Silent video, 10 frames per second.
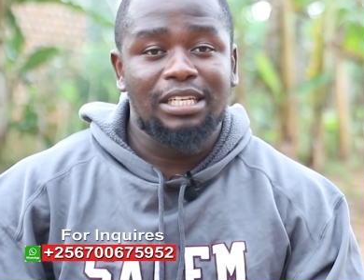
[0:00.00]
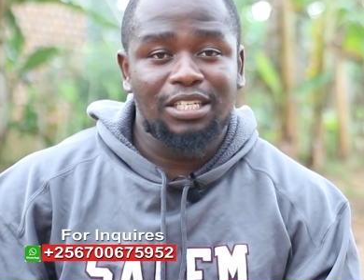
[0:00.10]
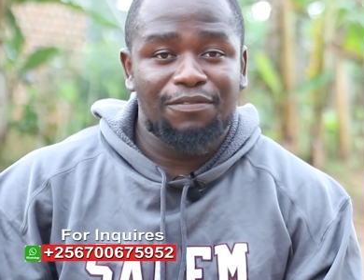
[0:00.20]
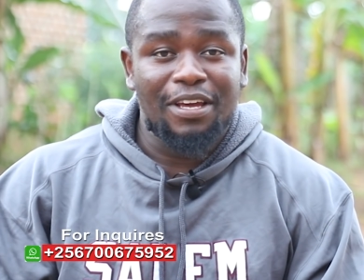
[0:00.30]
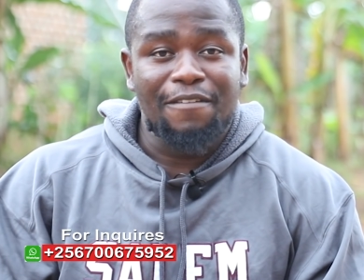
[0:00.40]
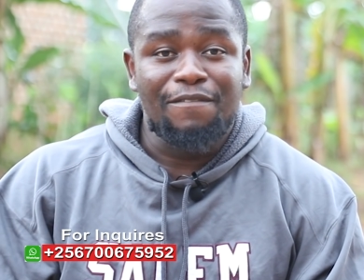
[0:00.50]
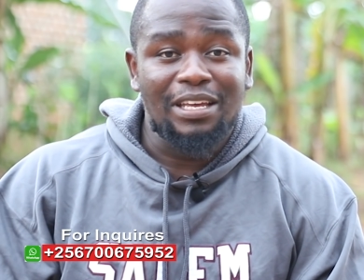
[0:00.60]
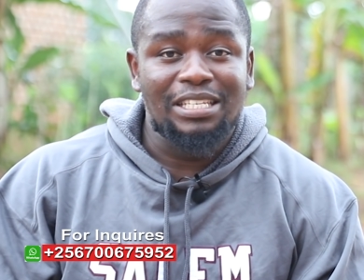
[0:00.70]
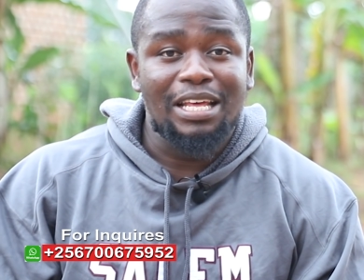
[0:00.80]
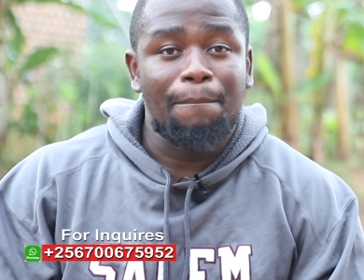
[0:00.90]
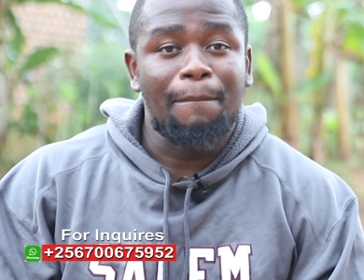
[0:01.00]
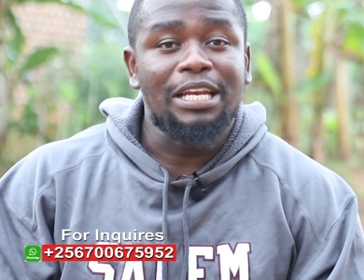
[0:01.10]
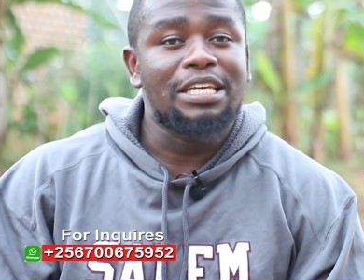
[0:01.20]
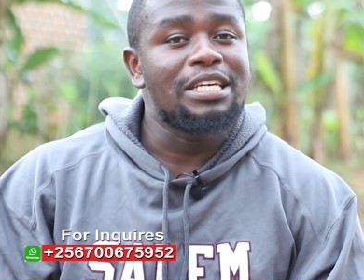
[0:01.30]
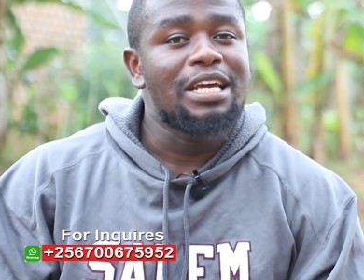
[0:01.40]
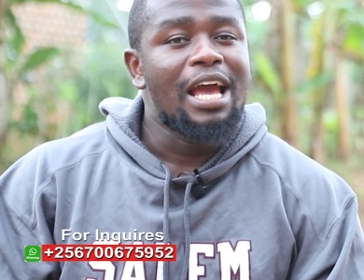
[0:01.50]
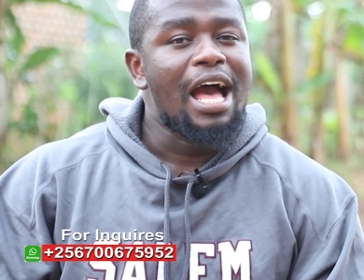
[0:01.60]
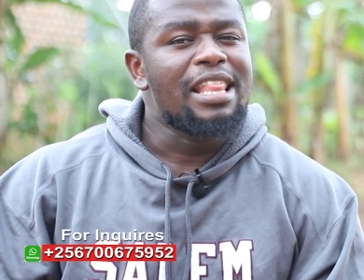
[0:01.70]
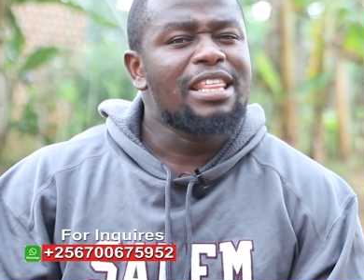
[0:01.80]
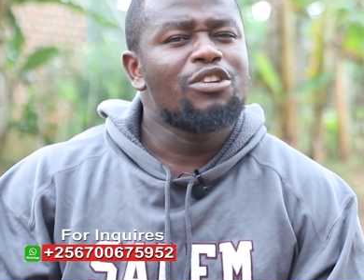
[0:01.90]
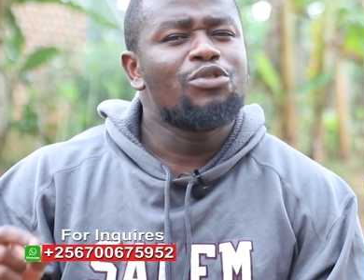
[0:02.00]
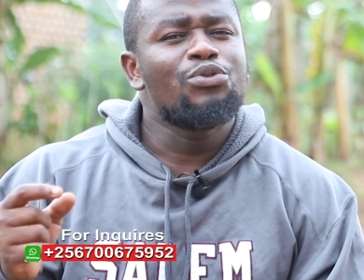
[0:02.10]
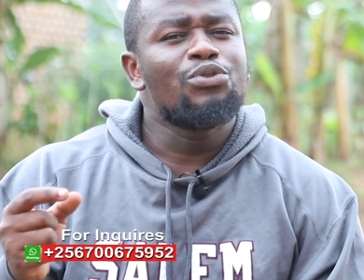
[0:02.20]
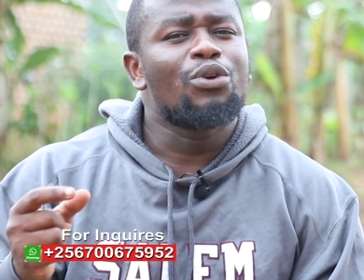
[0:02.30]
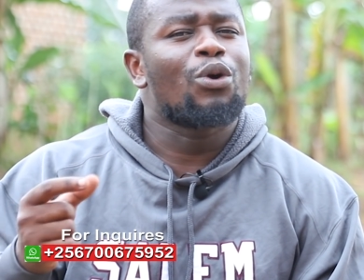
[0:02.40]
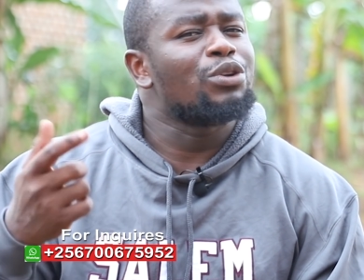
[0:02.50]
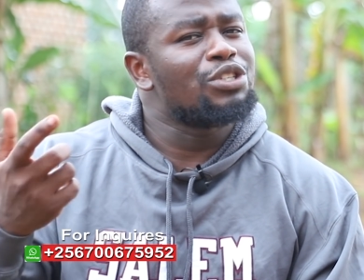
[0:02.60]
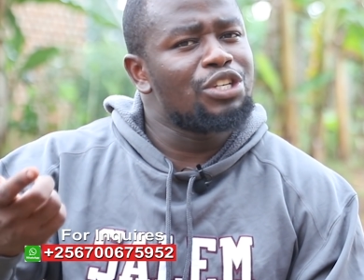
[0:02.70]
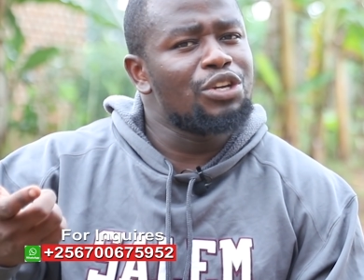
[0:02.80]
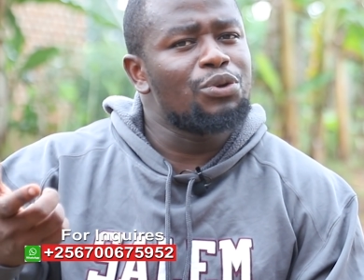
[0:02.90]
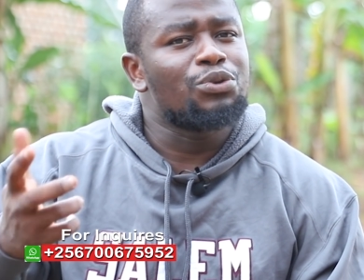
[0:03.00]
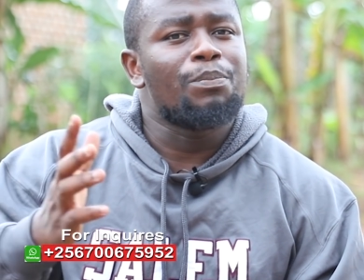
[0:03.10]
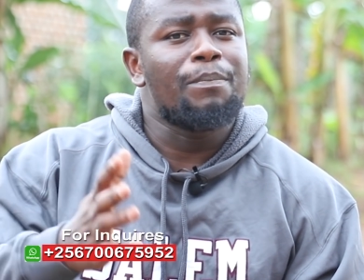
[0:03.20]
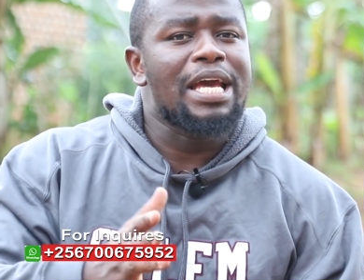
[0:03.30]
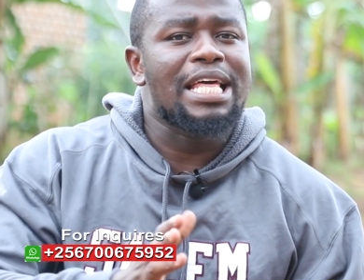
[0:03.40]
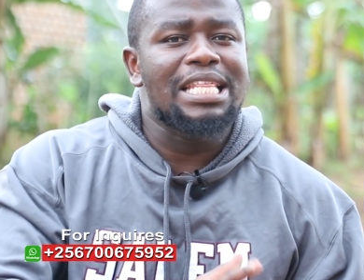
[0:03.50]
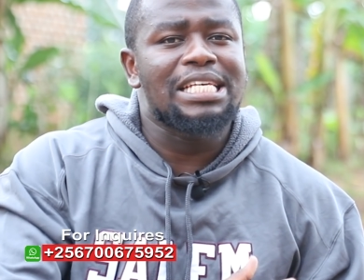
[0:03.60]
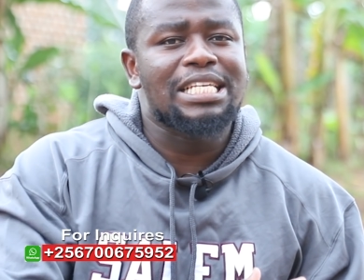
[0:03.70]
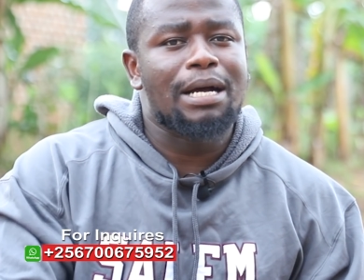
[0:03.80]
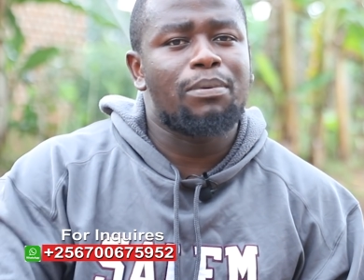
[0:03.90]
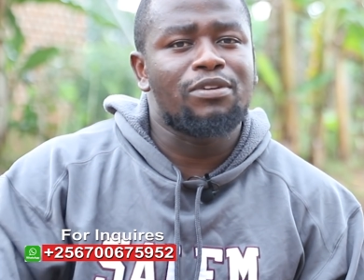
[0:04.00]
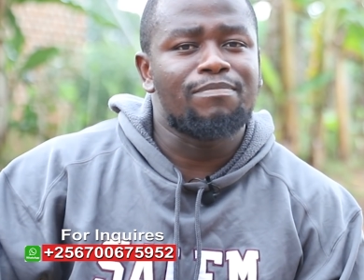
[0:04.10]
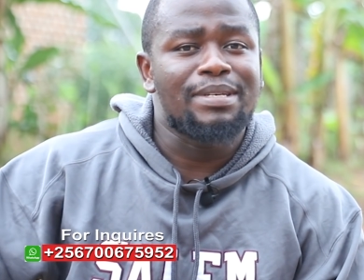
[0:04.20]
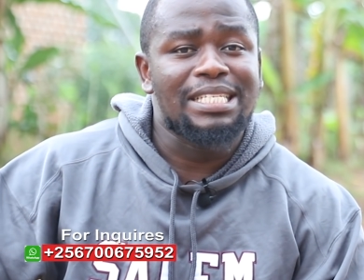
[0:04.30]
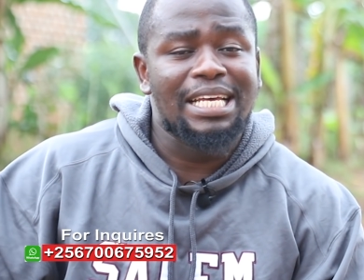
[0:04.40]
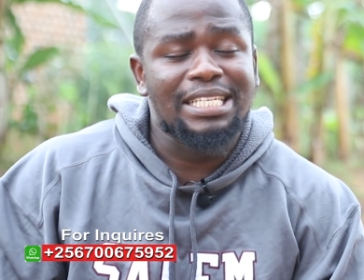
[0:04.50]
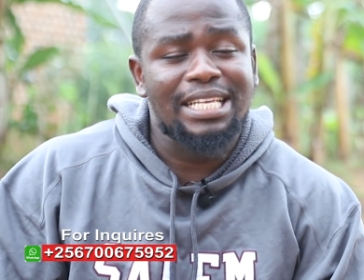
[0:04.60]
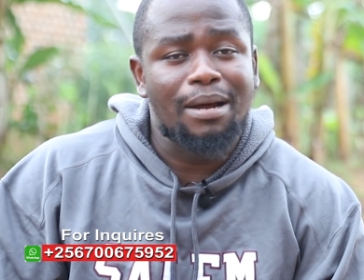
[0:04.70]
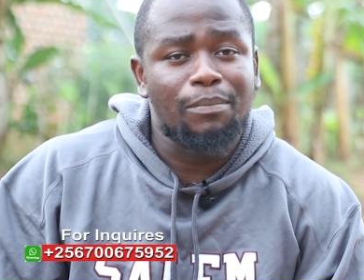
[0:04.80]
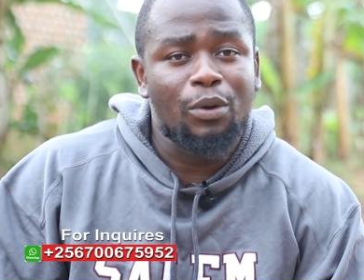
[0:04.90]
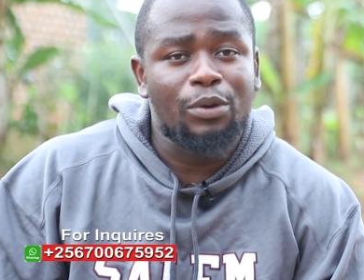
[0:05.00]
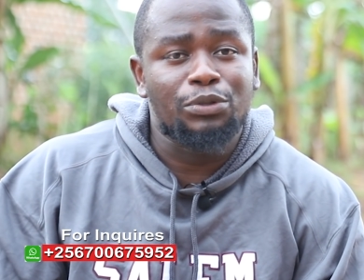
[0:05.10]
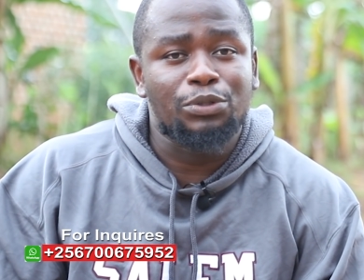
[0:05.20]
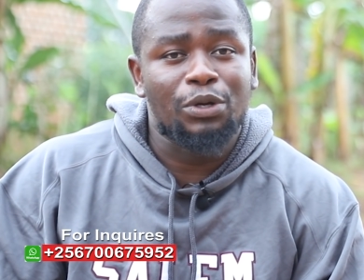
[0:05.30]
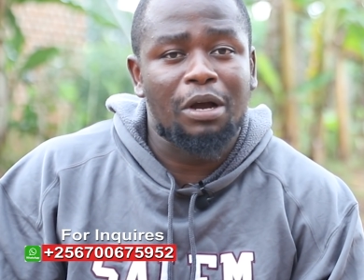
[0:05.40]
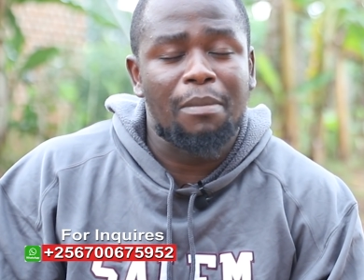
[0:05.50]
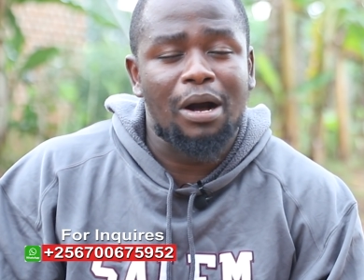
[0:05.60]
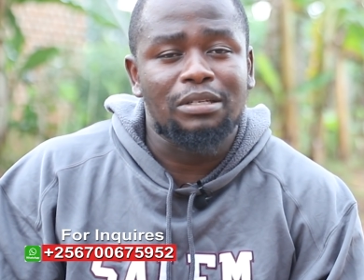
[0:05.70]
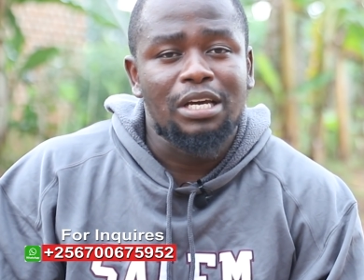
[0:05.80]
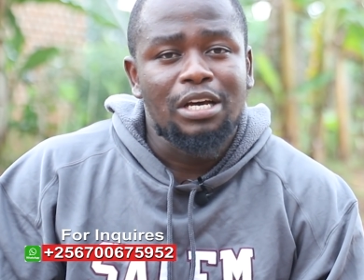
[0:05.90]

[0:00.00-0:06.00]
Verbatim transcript: That's if they invest their money and they do continue to make these couple of mistakes that I'm going to talk about.